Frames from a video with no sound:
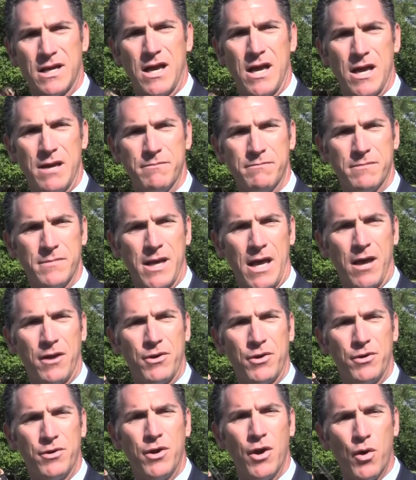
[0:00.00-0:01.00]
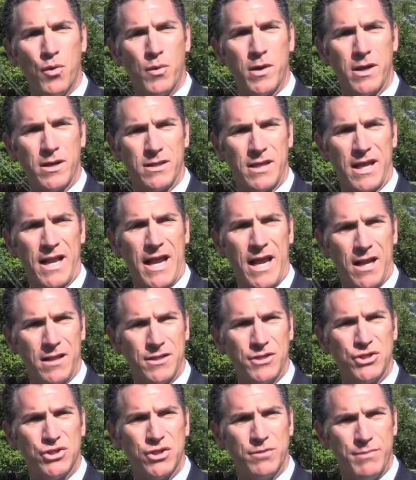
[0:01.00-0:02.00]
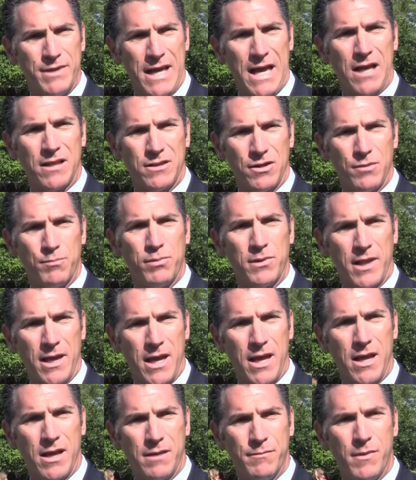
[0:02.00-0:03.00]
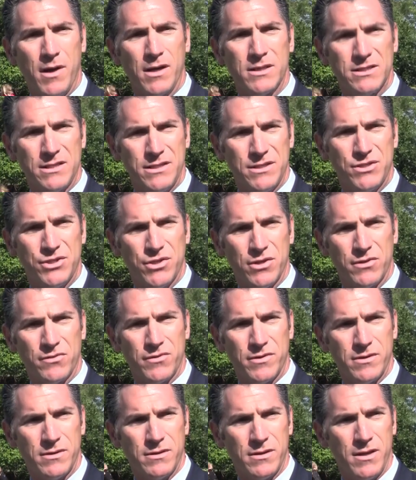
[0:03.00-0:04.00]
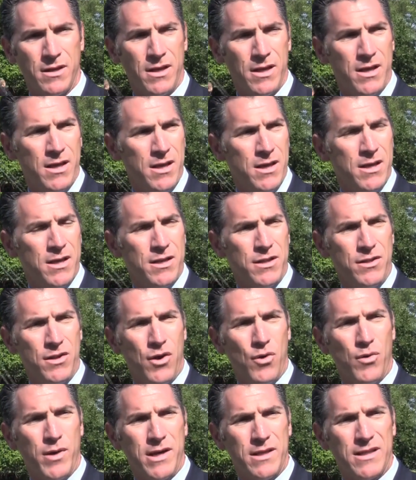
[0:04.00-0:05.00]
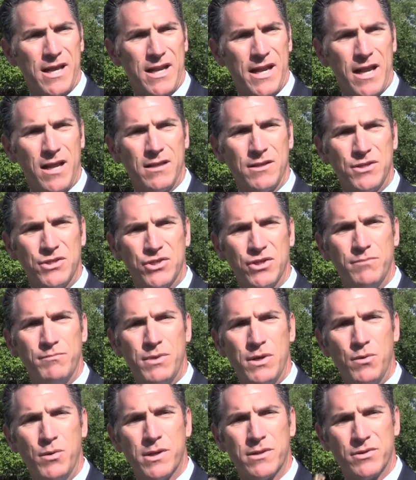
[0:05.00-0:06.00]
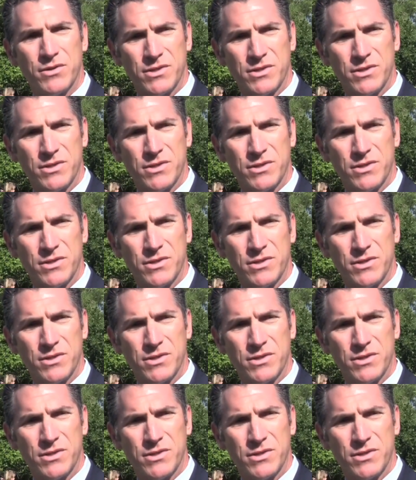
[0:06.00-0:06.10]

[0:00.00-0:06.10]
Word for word: time out here, knowing that Haile should be out there playing amongst these children, knowing that Haile should be with